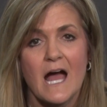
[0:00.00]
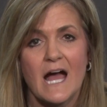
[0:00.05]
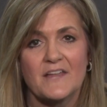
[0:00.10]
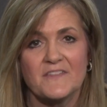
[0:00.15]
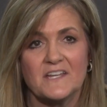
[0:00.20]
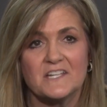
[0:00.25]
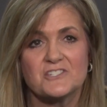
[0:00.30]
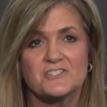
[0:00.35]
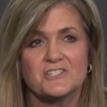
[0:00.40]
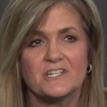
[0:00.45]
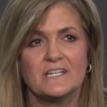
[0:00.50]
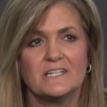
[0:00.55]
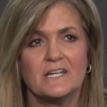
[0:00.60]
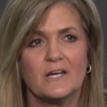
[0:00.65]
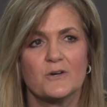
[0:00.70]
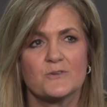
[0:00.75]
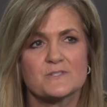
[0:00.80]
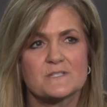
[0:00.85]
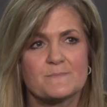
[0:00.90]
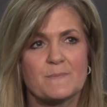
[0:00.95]
I think she
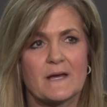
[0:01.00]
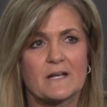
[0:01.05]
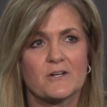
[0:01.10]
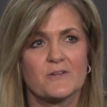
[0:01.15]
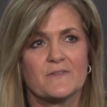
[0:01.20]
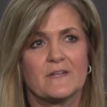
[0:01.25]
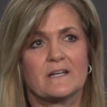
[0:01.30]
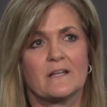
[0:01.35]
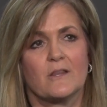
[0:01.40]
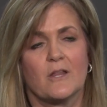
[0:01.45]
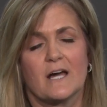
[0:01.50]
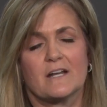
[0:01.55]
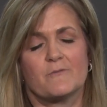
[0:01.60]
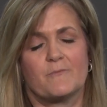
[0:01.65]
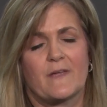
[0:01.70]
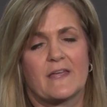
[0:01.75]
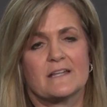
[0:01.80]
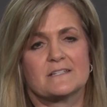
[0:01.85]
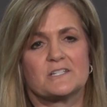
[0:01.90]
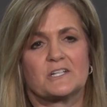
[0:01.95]
knows better than a lot
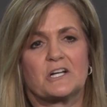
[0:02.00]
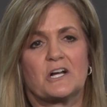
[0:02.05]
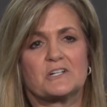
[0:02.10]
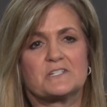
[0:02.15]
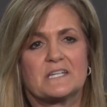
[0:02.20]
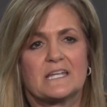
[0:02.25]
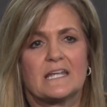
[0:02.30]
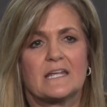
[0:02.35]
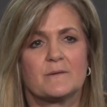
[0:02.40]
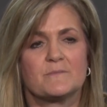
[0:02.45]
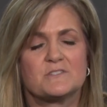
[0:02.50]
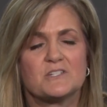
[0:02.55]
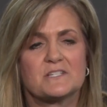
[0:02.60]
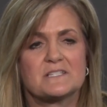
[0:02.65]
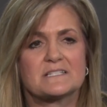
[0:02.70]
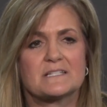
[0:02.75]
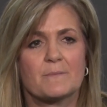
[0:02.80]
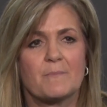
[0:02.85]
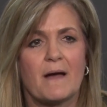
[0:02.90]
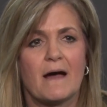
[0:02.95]
of kids on our team
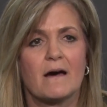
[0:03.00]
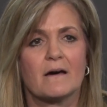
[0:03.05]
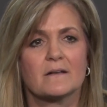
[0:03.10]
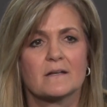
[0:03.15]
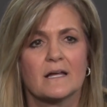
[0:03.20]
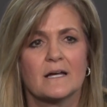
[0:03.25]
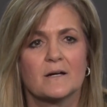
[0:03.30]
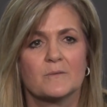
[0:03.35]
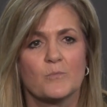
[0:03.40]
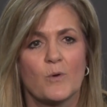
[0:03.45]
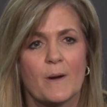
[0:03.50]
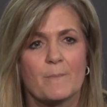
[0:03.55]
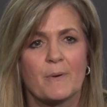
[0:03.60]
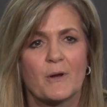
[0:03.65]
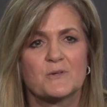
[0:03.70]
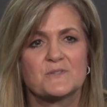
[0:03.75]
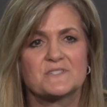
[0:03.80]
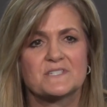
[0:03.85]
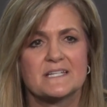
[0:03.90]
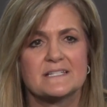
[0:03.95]
just about um, what
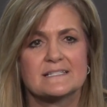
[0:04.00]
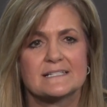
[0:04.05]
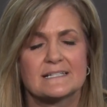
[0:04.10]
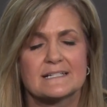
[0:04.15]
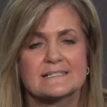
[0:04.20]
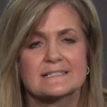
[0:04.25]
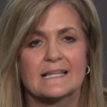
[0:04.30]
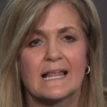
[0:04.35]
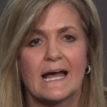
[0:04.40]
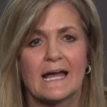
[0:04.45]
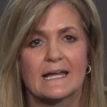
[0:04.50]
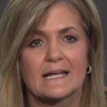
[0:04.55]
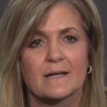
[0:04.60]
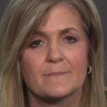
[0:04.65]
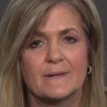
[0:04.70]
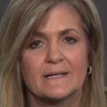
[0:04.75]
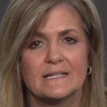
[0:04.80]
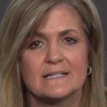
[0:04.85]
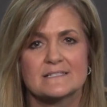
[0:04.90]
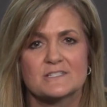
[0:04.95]
postseason is like. I
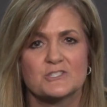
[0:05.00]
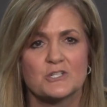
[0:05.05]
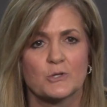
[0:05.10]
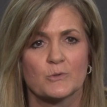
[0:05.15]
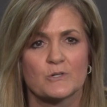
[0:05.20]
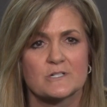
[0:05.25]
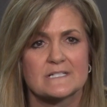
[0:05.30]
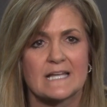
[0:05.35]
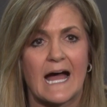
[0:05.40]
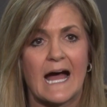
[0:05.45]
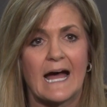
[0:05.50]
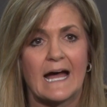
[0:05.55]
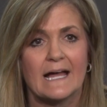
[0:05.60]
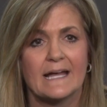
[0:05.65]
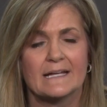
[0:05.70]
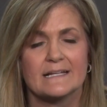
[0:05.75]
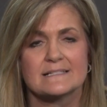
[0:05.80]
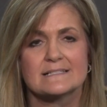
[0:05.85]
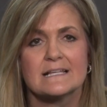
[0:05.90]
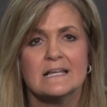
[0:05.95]
mean, it's do or die.
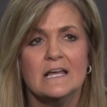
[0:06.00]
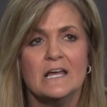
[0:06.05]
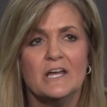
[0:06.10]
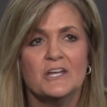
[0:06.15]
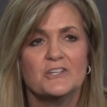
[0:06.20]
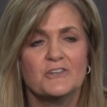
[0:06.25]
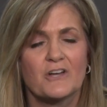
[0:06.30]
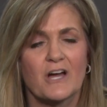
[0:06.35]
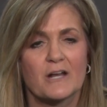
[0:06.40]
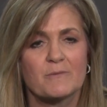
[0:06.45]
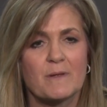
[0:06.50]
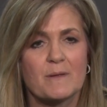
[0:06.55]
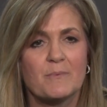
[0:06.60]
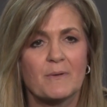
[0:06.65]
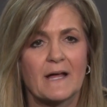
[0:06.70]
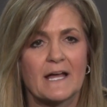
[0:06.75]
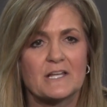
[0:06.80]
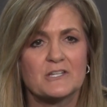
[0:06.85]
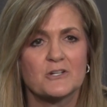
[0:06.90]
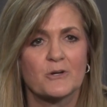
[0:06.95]
It's you got to be
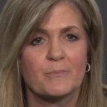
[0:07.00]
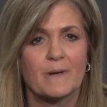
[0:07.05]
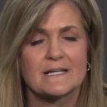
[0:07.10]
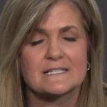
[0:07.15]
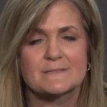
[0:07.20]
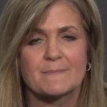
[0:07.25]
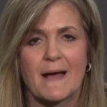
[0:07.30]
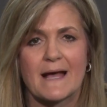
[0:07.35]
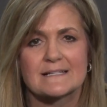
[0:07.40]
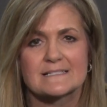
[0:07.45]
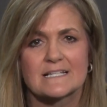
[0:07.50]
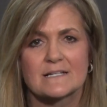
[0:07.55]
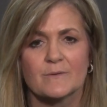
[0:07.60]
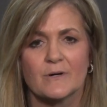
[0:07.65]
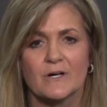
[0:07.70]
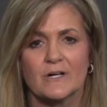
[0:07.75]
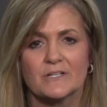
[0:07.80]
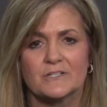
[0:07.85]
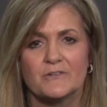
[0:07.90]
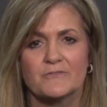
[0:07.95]
playing your best
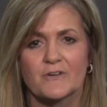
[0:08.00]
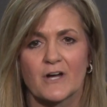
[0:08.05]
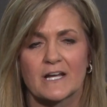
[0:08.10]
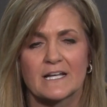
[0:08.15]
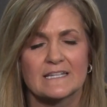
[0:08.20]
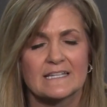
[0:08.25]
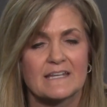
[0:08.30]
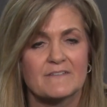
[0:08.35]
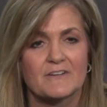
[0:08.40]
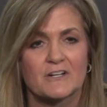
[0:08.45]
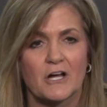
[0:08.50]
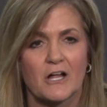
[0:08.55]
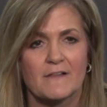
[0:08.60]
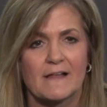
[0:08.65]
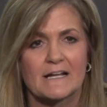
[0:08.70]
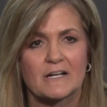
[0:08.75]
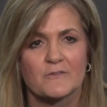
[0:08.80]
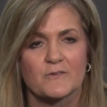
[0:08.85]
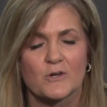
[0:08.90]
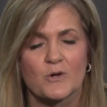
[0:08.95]
basketball, and you've got to leave it all
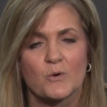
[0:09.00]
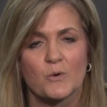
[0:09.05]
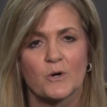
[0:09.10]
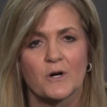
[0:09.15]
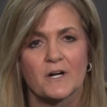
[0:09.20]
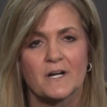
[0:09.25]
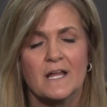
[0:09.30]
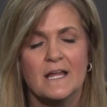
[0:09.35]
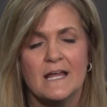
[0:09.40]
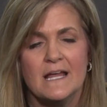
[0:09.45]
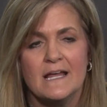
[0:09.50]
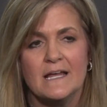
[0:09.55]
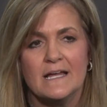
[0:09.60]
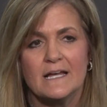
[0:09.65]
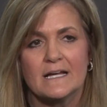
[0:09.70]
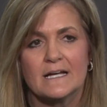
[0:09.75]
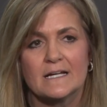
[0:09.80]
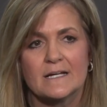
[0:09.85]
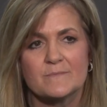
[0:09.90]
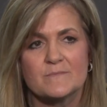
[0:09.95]
out on the court.
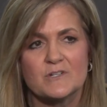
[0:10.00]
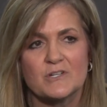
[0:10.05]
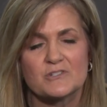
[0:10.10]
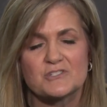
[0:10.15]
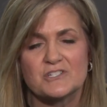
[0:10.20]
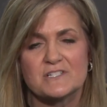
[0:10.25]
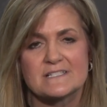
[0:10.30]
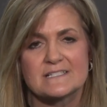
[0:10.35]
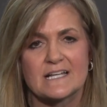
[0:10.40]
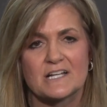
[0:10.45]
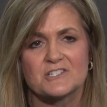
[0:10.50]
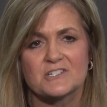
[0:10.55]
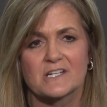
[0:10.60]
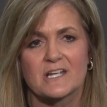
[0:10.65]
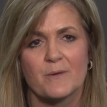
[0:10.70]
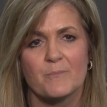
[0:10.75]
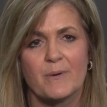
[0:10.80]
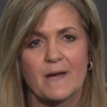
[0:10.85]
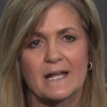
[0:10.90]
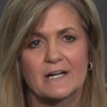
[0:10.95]
Um, you know, she's such a
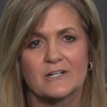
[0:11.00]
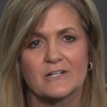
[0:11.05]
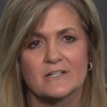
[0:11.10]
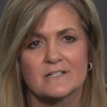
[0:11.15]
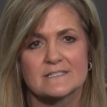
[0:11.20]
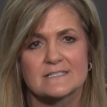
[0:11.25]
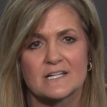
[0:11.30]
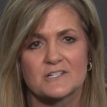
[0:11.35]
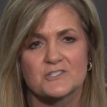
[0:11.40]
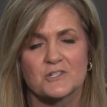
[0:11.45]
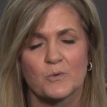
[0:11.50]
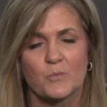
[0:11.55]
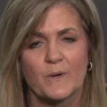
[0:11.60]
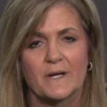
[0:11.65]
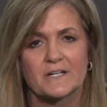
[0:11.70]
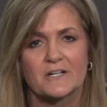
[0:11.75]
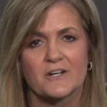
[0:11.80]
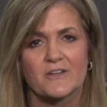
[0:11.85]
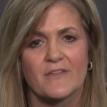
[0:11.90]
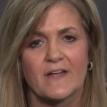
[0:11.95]
competitor and such a
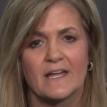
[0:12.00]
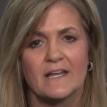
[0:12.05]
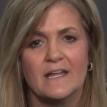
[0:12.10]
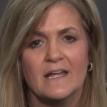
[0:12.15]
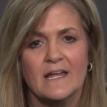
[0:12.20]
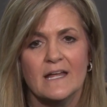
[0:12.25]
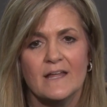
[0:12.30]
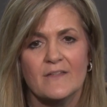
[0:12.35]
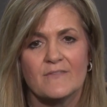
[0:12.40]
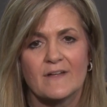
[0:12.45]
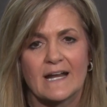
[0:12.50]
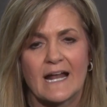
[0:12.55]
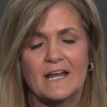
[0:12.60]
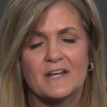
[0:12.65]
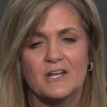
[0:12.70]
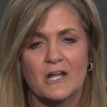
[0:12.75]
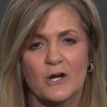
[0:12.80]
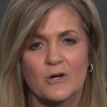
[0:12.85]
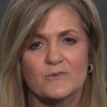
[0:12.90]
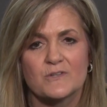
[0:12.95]
winner that that I
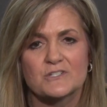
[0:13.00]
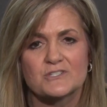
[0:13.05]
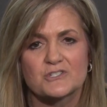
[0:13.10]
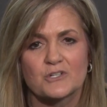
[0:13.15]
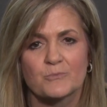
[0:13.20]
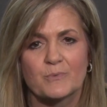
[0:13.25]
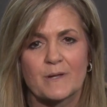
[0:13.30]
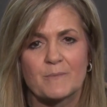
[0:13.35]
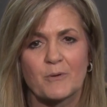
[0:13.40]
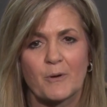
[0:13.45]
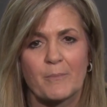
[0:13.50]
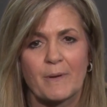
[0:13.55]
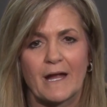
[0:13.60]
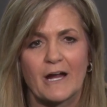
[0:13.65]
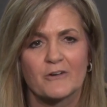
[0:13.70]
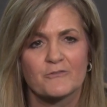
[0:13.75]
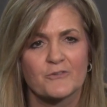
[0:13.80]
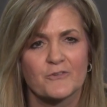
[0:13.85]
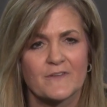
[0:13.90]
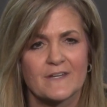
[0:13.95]
know that she'll be
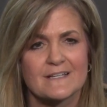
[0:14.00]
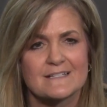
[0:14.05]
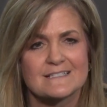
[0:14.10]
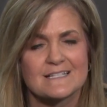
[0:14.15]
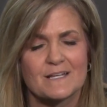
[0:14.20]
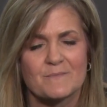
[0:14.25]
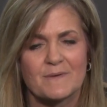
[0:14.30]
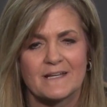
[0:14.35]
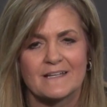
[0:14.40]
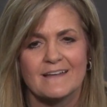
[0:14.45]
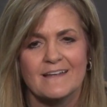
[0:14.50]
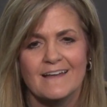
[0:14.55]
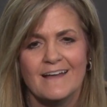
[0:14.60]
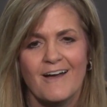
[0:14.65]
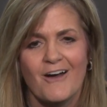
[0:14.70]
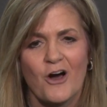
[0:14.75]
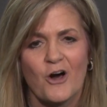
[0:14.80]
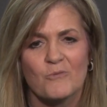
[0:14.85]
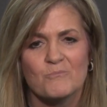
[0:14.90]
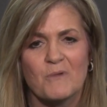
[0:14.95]
prepared for this. I mean,
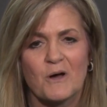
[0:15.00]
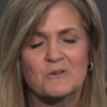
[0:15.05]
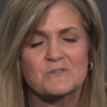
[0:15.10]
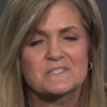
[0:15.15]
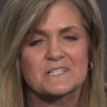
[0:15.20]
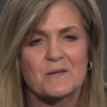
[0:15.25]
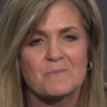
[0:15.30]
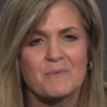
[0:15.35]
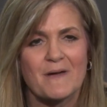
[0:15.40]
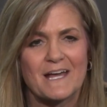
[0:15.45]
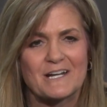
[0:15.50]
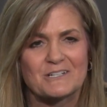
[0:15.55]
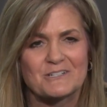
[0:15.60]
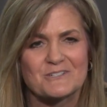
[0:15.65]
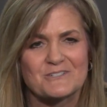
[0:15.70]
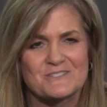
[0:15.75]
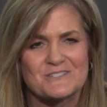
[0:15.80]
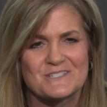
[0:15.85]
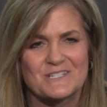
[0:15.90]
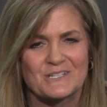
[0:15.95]
most
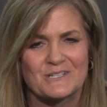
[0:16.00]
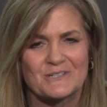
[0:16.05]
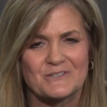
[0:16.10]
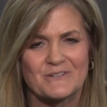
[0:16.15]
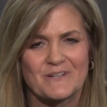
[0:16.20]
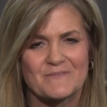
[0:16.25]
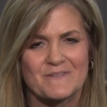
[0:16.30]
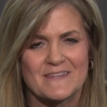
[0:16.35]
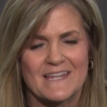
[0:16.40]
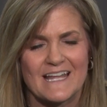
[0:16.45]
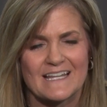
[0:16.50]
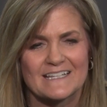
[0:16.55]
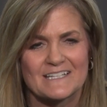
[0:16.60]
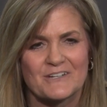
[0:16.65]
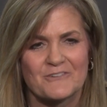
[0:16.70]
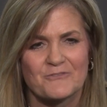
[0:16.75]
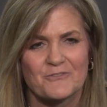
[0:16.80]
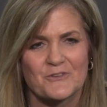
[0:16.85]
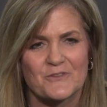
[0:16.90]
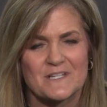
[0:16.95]
competitors do. I mean, they
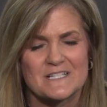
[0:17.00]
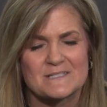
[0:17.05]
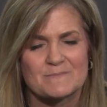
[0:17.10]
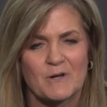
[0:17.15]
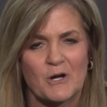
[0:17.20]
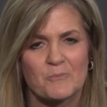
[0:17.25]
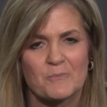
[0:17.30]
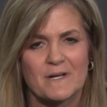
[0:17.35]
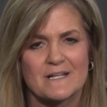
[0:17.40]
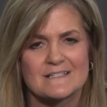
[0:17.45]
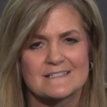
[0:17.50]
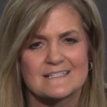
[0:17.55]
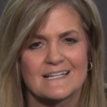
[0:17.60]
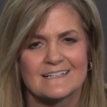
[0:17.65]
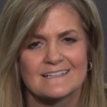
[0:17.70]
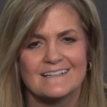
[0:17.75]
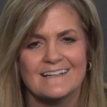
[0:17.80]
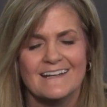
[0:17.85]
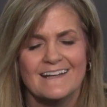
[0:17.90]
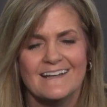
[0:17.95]
live for these moments,
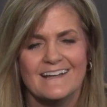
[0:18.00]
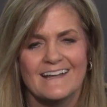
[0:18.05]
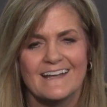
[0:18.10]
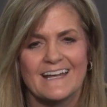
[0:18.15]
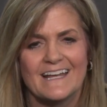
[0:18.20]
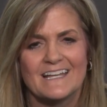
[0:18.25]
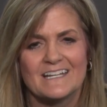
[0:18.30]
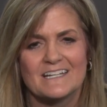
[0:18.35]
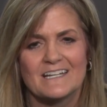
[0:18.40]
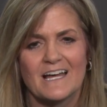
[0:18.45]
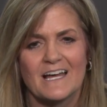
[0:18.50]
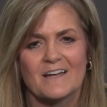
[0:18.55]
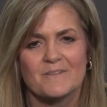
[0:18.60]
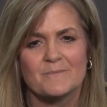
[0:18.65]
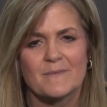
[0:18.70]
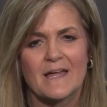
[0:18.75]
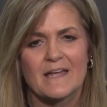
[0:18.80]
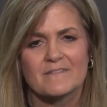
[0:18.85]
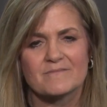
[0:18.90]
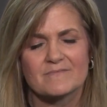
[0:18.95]
and and
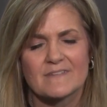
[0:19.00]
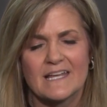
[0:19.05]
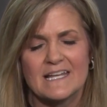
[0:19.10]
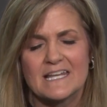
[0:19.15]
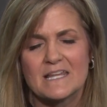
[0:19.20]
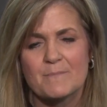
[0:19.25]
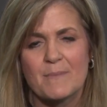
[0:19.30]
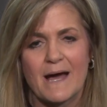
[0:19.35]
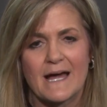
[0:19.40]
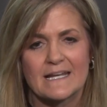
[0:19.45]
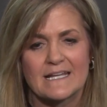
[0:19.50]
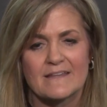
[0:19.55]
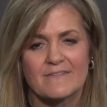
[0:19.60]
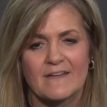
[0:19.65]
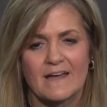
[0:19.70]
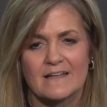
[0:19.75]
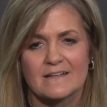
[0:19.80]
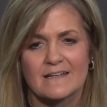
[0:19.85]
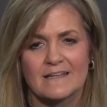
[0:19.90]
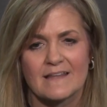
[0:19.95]
um, anybody
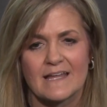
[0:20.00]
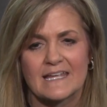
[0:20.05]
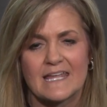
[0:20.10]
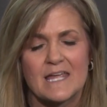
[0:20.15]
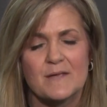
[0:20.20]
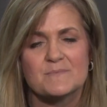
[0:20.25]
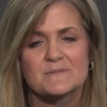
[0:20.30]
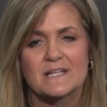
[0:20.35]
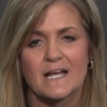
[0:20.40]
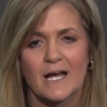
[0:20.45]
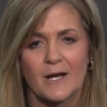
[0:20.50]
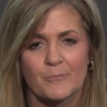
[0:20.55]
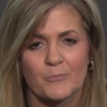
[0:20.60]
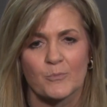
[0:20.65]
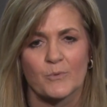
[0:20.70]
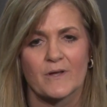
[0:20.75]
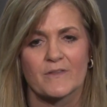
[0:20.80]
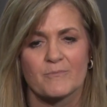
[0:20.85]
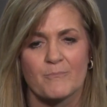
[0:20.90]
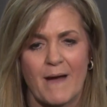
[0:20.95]
that that keeps up
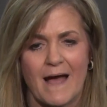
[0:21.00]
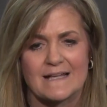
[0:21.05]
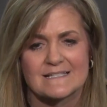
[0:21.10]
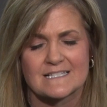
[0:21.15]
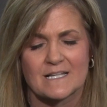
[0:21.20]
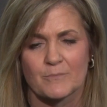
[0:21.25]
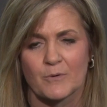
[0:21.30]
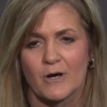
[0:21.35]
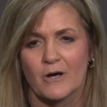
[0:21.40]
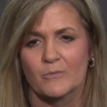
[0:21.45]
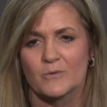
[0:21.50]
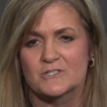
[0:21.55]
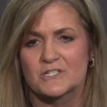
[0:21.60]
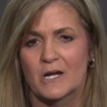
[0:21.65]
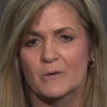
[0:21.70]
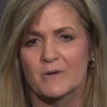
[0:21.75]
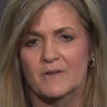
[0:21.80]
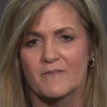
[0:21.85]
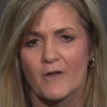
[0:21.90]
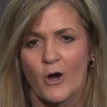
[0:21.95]
with basketball, which
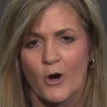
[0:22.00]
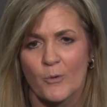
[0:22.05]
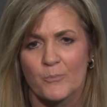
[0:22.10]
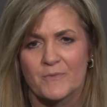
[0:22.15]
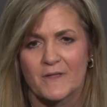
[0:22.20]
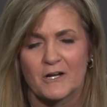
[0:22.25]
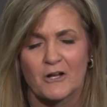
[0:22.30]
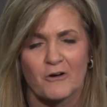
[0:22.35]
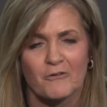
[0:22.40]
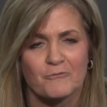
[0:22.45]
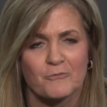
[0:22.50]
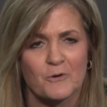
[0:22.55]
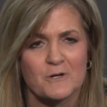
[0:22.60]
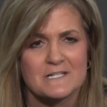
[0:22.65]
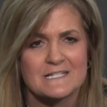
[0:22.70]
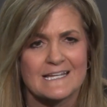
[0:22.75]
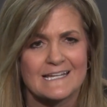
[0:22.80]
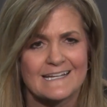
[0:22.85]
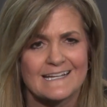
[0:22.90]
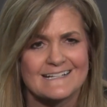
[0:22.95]
I would hope that all
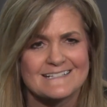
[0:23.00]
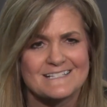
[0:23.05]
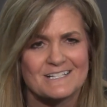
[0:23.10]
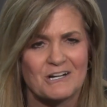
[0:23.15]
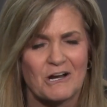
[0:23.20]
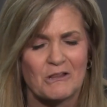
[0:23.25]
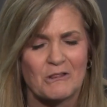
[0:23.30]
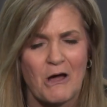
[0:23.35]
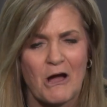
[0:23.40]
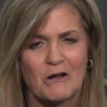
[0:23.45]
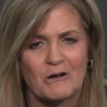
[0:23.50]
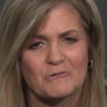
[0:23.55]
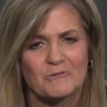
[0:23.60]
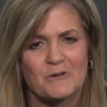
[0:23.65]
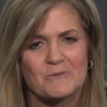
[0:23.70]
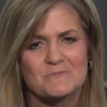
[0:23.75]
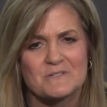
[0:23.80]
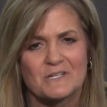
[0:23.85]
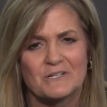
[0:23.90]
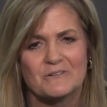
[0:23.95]
14 kids in our locker
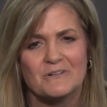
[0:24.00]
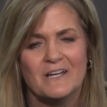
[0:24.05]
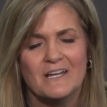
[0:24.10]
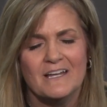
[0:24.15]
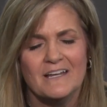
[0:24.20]
room do,